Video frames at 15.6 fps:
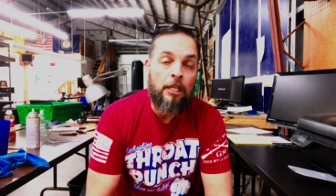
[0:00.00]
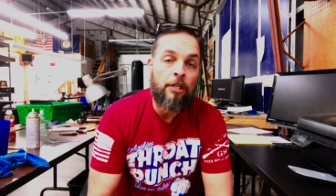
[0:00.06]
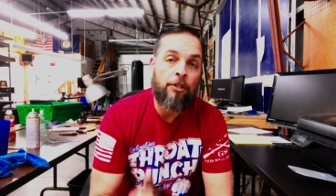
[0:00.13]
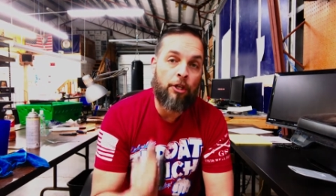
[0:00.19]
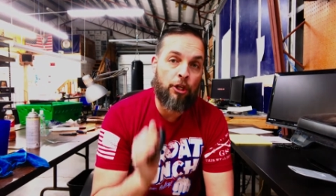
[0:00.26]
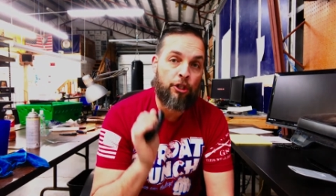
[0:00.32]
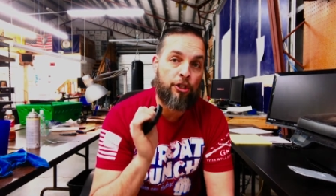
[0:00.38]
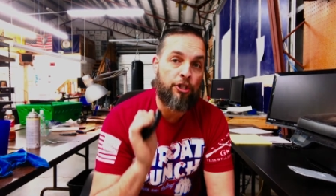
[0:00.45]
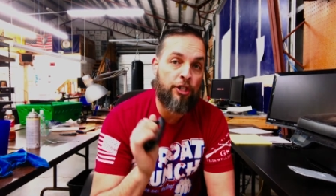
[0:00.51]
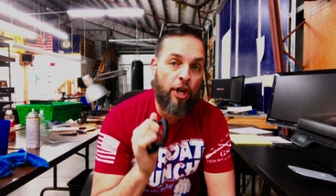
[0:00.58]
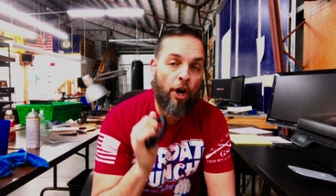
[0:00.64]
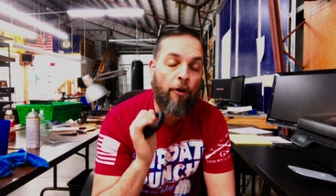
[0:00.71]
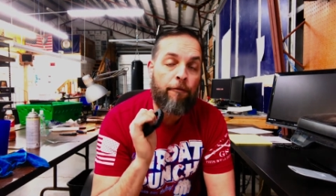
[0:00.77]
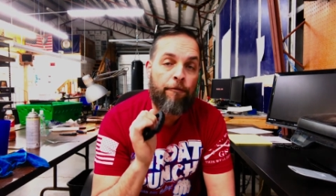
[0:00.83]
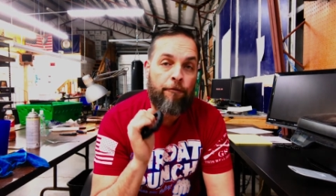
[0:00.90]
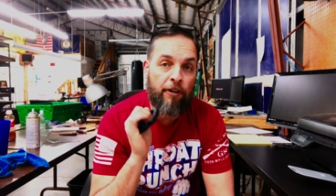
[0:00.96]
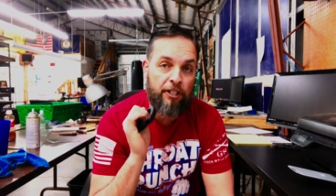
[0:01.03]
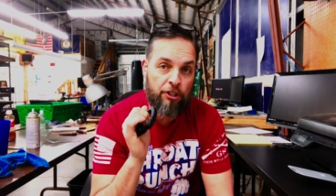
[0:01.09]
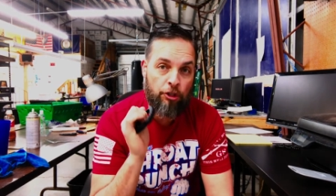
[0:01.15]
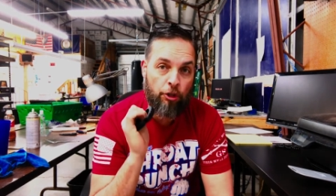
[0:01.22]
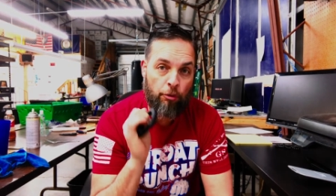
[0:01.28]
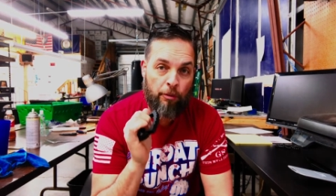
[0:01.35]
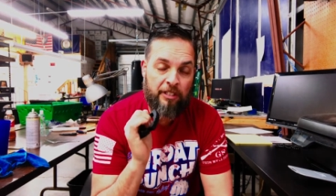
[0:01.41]
There's no
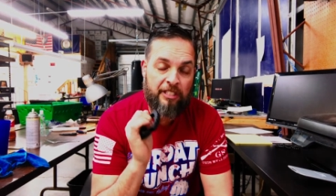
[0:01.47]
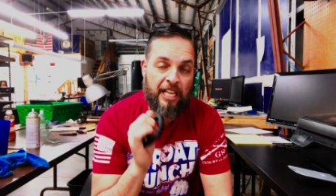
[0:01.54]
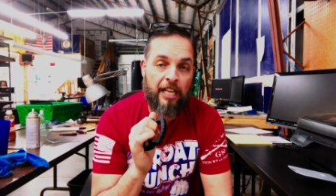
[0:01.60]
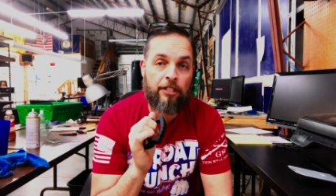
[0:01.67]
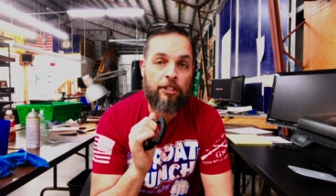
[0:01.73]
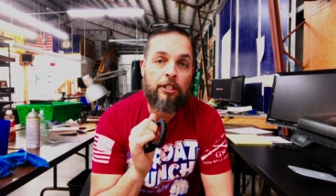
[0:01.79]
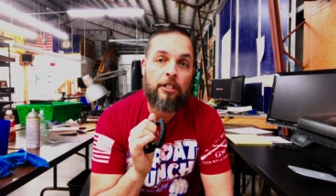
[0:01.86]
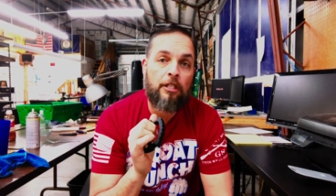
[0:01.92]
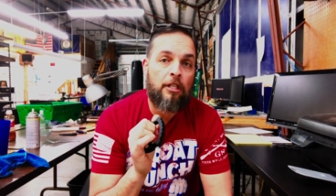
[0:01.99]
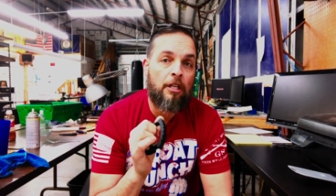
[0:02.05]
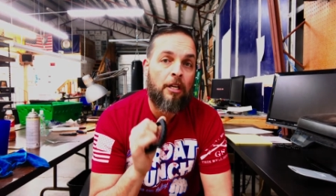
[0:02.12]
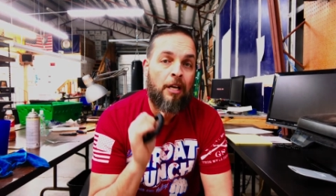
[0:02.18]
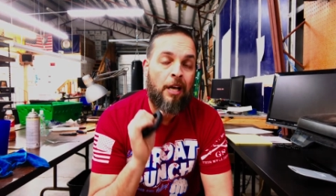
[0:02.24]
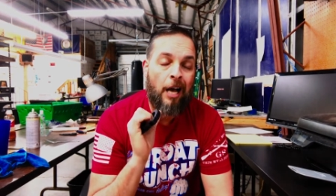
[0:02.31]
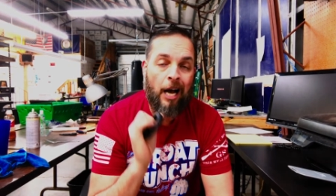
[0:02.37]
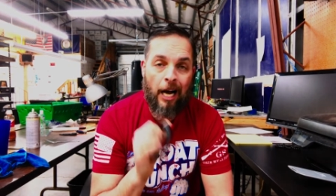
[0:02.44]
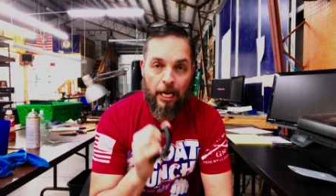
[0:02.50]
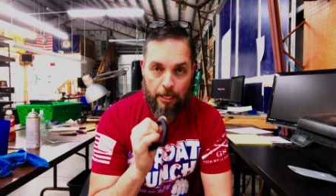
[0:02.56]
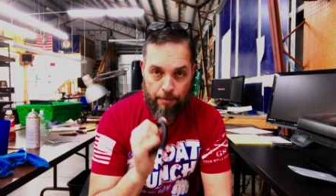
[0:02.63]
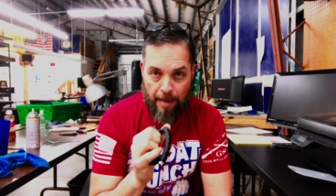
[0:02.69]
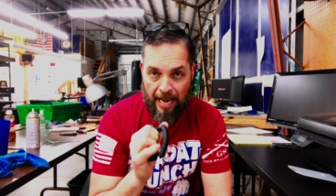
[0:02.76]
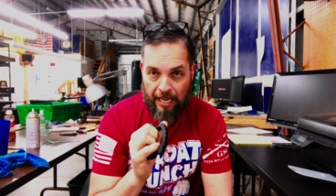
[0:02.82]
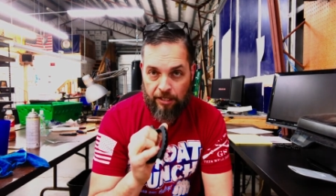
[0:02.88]
frictional retention on a
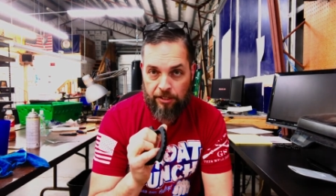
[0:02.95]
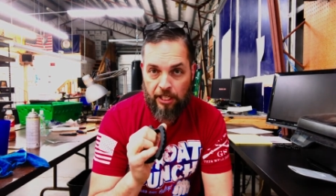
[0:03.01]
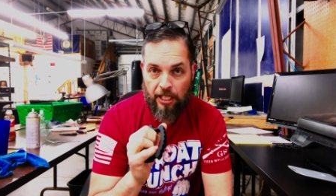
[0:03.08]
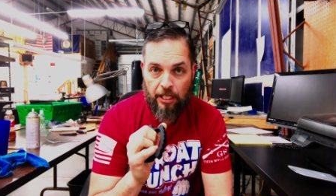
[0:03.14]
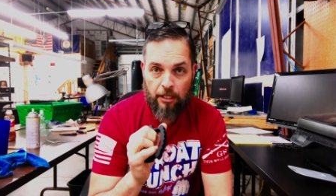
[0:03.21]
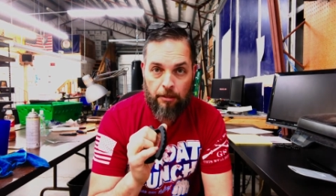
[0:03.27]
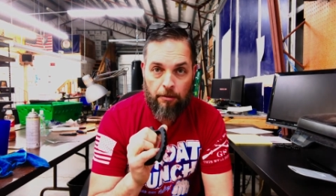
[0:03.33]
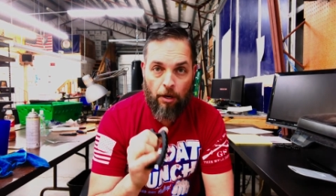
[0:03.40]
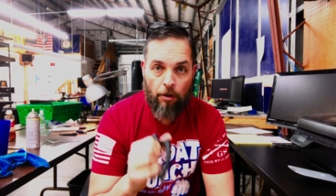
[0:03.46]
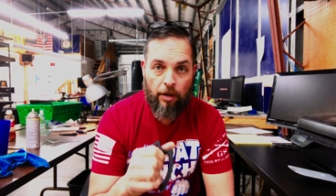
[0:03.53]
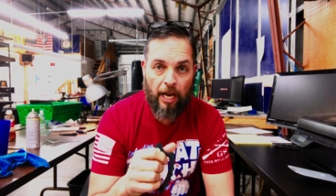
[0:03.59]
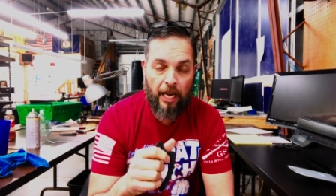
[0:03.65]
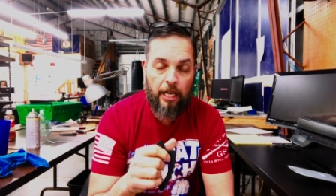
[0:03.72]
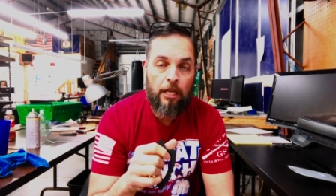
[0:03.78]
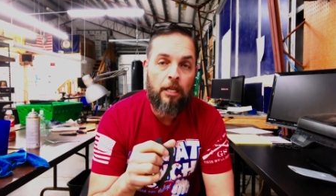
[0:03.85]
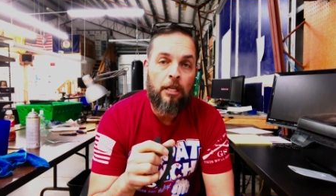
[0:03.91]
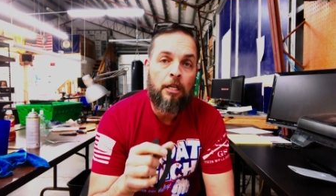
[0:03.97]
magazine, okay?